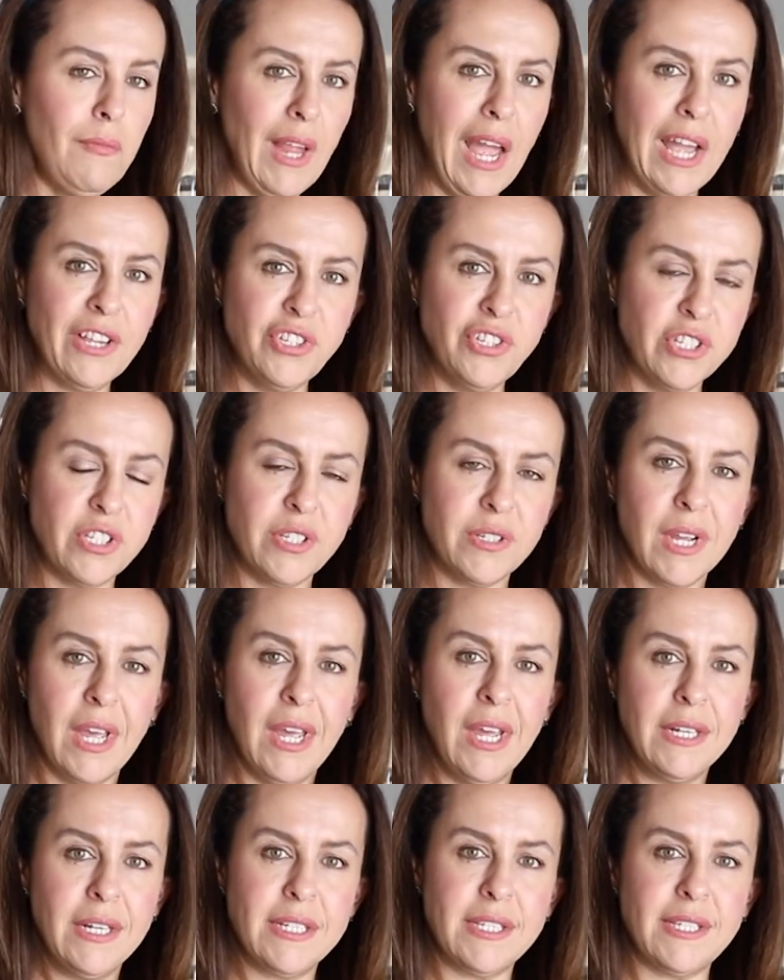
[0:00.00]
I just
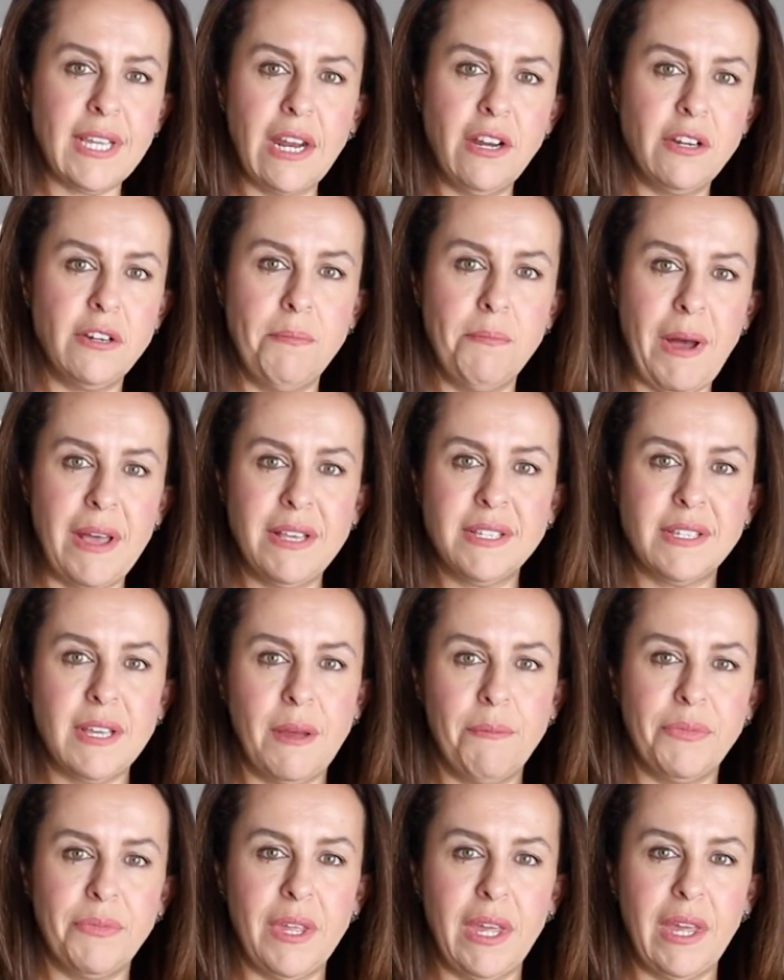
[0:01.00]
decided to buy
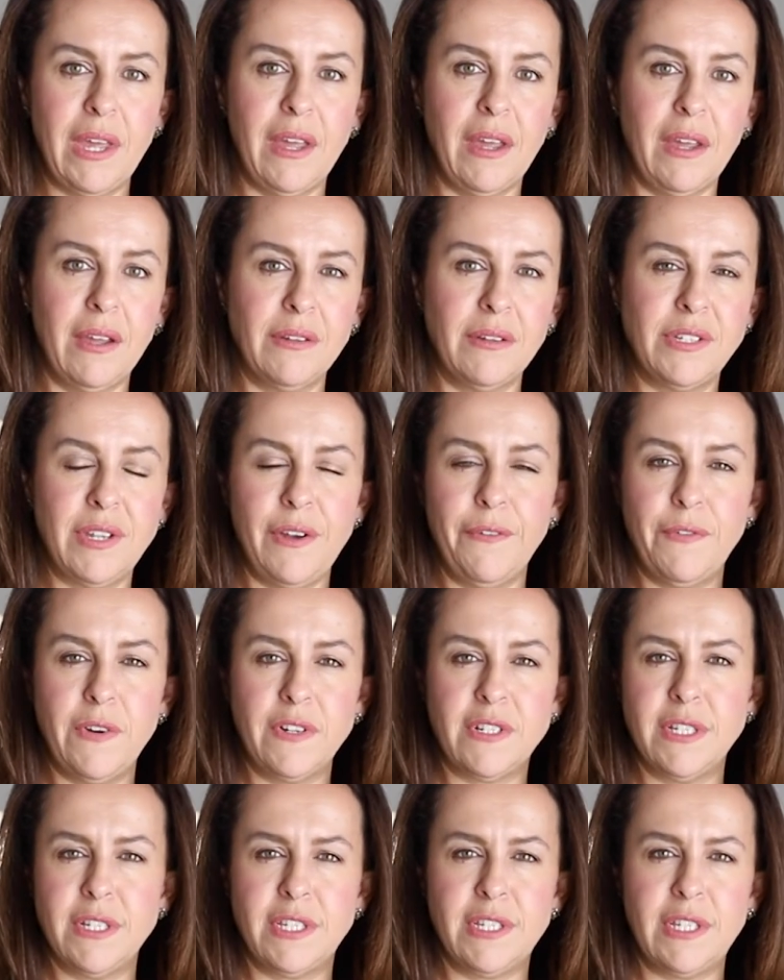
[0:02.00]
something
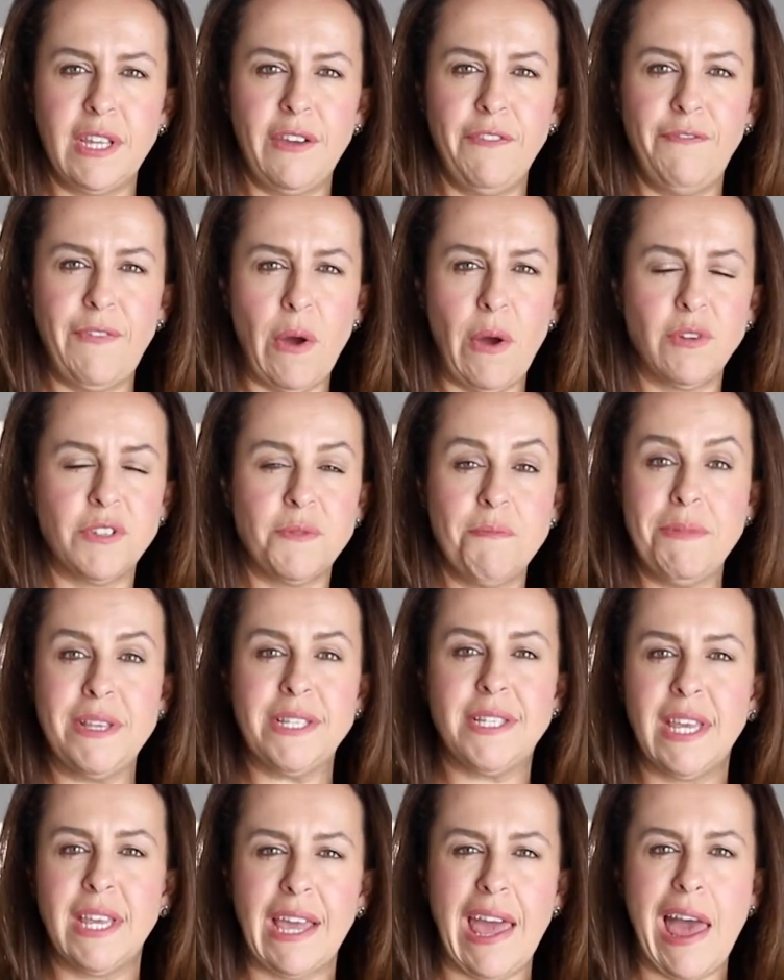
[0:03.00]
different to see if I was
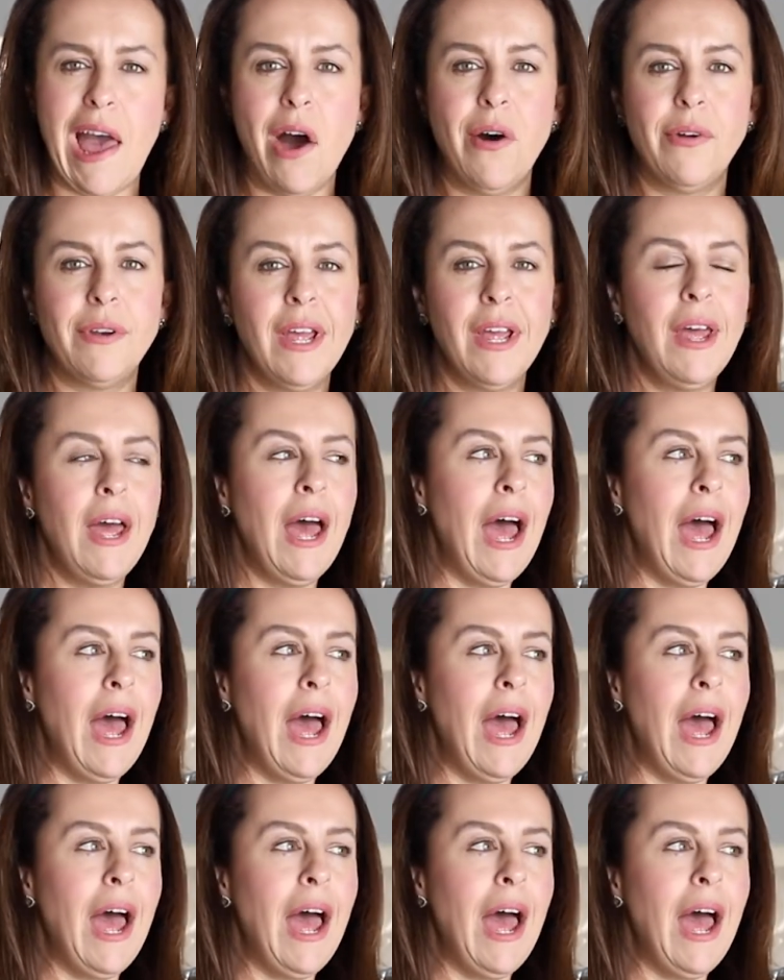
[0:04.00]
missing out.